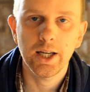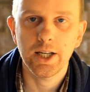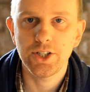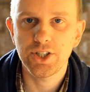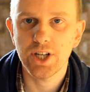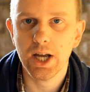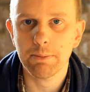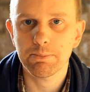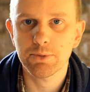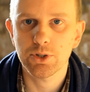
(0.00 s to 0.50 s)
In
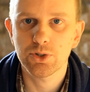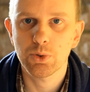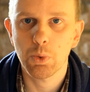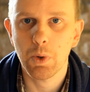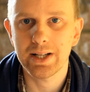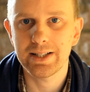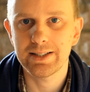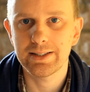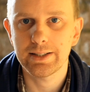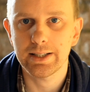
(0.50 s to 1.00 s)
chapter
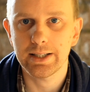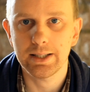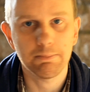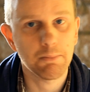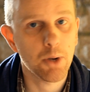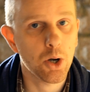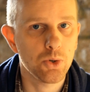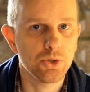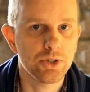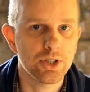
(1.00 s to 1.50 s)
20,
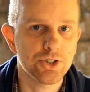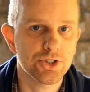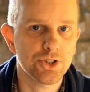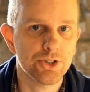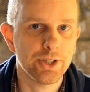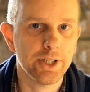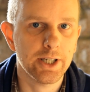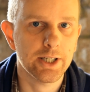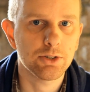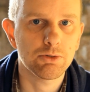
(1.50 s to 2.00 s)
Moses
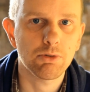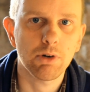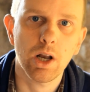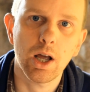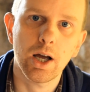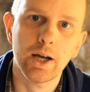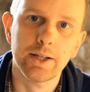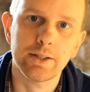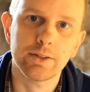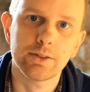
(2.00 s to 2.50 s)
and the
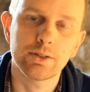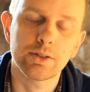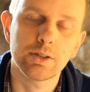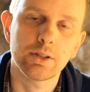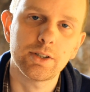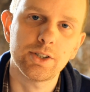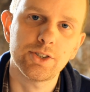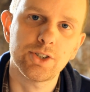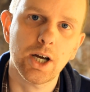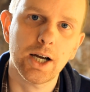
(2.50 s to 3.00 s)
Israelites
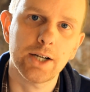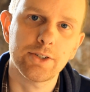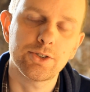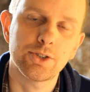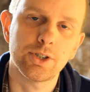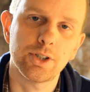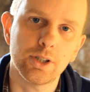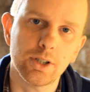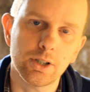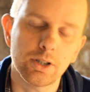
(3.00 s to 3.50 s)
decide
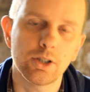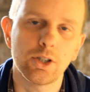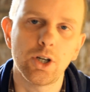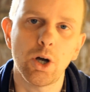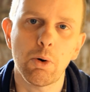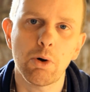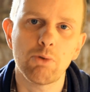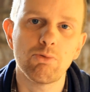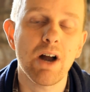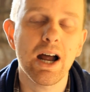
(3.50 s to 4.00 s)
to
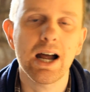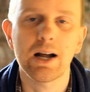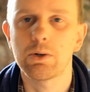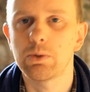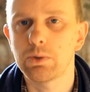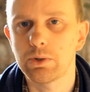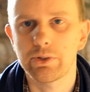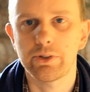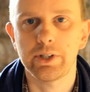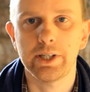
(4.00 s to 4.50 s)
go
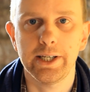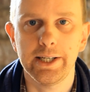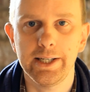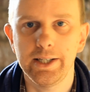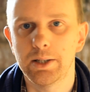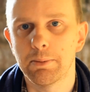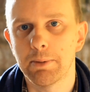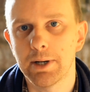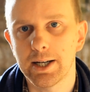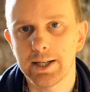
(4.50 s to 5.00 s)
around
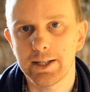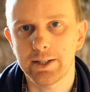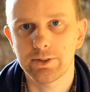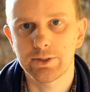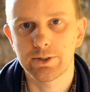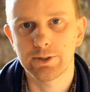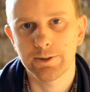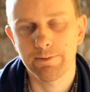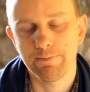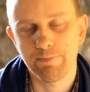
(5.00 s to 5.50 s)
the
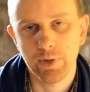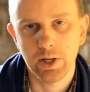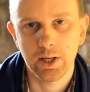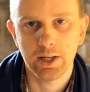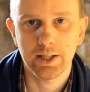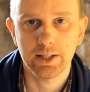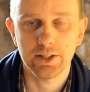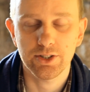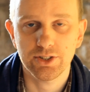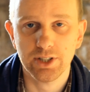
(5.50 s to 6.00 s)
Edomites
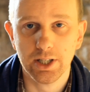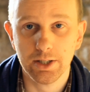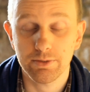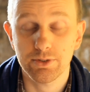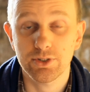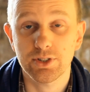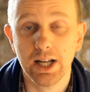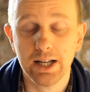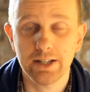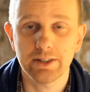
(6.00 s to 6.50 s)
instead
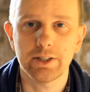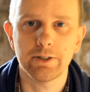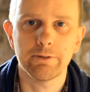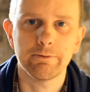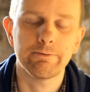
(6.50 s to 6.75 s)
of standing